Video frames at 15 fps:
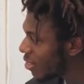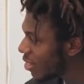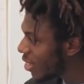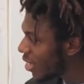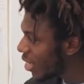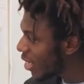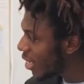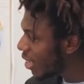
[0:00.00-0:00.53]
and
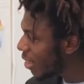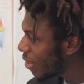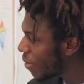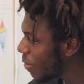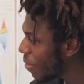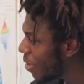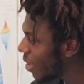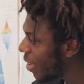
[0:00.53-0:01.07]
on about
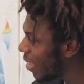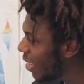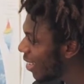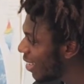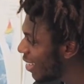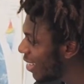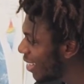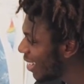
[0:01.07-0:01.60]
politics in
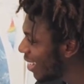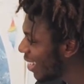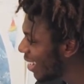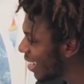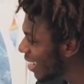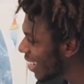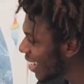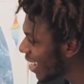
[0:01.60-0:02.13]
other
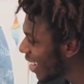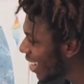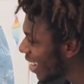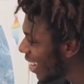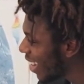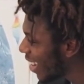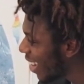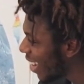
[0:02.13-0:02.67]
countries.
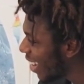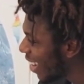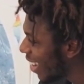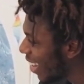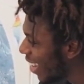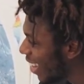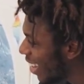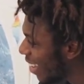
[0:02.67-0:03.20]
It
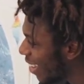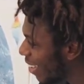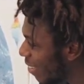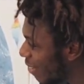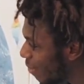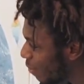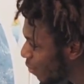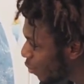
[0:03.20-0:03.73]
was
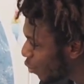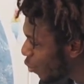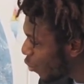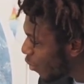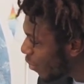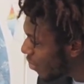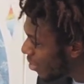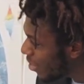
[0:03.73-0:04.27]

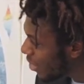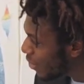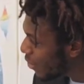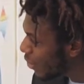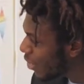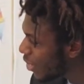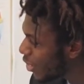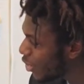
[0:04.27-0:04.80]
excruciating to
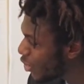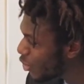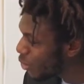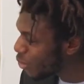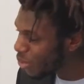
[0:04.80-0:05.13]
sit through.